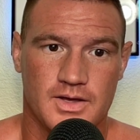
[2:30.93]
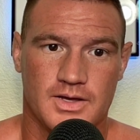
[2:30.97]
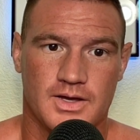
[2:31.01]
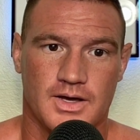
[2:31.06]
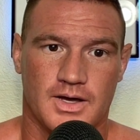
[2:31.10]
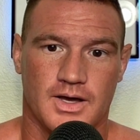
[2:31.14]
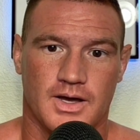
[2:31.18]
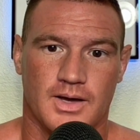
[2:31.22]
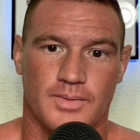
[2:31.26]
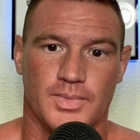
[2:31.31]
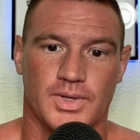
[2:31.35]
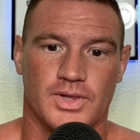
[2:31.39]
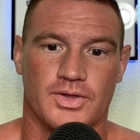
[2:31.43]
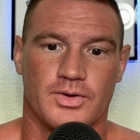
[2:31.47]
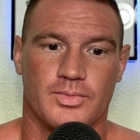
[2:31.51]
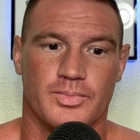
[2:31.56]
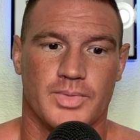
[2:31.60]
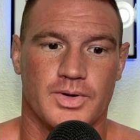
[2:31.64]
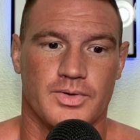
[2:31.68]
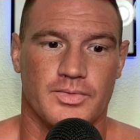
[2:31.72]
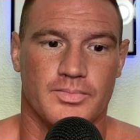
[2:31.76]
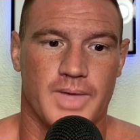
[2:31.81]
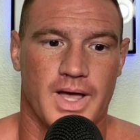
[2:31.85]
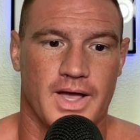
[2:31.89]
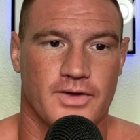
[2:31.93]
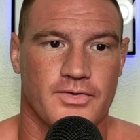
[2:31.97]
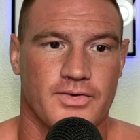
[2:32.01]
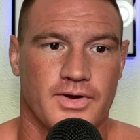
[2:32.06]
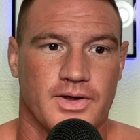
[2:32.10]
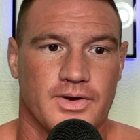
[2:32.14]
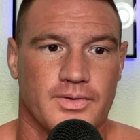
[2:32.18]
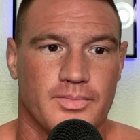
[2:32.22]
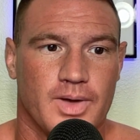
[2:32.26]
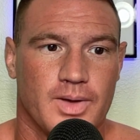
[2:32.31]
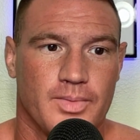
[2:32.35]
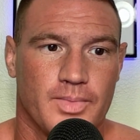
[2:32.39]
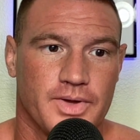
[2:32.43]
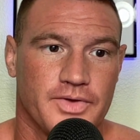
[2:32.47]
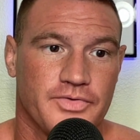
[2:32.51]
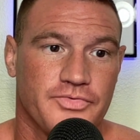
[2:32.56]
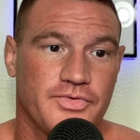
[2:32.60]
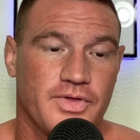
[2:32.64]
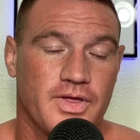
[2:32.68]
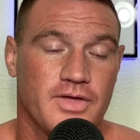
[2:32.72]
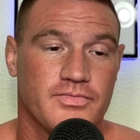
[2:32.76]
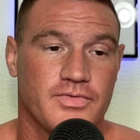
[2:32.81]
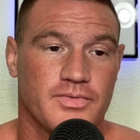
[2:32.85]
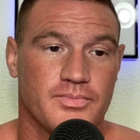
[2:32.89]
A little bit of background about
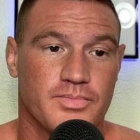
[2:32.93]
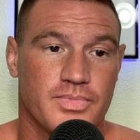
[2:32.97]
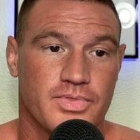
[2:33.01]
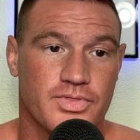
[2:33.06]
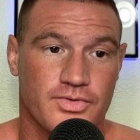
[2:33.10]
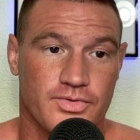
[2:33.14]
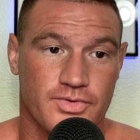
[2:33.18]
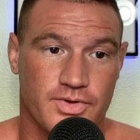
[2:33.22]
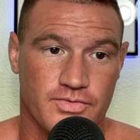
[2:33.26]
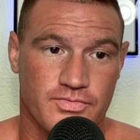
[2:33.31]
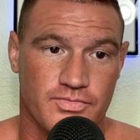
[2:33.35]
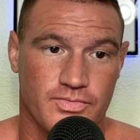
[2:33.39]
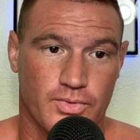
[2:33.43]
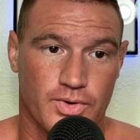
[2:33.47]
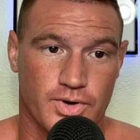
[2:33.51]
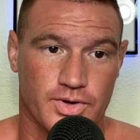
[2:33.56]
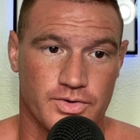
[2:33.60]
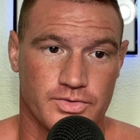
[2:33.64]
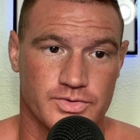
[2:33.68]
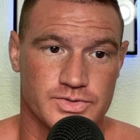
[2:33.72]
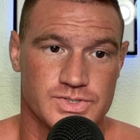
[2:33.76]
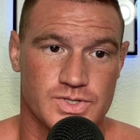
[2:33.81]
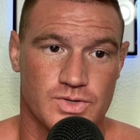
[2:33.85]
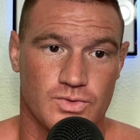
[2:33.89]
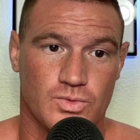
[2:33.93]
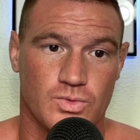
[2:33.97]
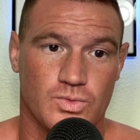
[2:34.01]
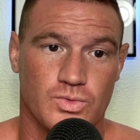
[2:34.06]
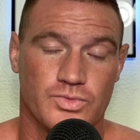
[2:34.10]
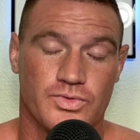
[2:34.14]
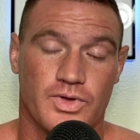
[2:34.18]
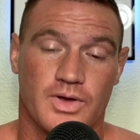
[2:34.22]
myself. I'm 34 years old.